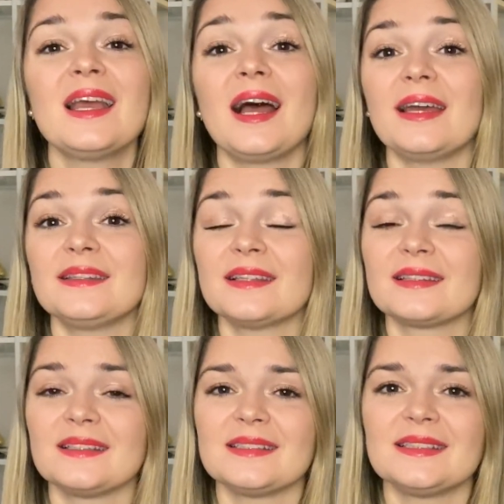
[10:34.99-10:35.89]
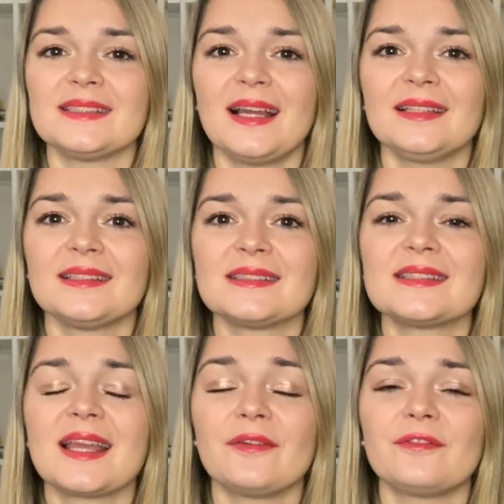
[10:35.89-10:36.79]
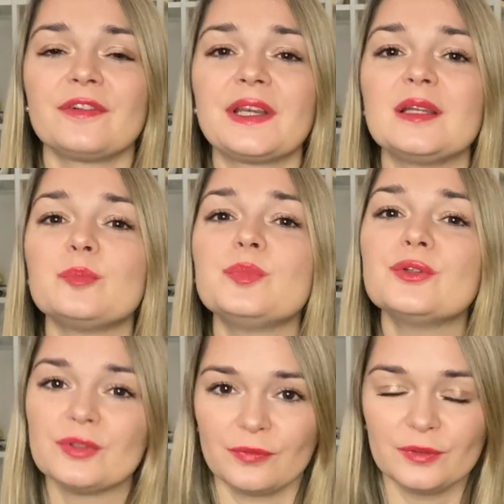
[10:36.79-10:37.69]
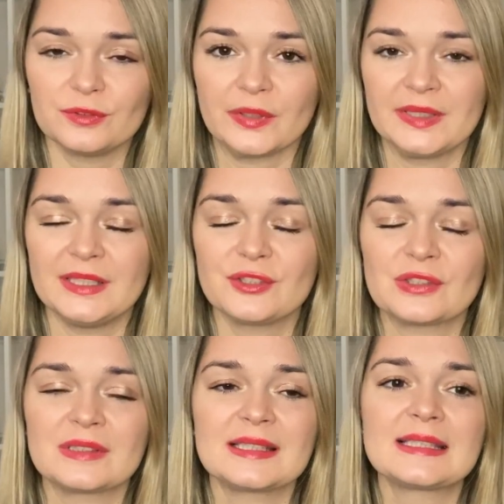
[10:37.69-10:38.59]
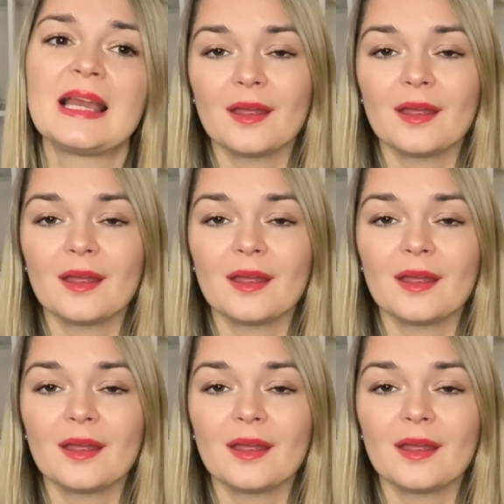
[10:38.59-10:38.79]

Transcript: I think that Italians have really beautiful traditions.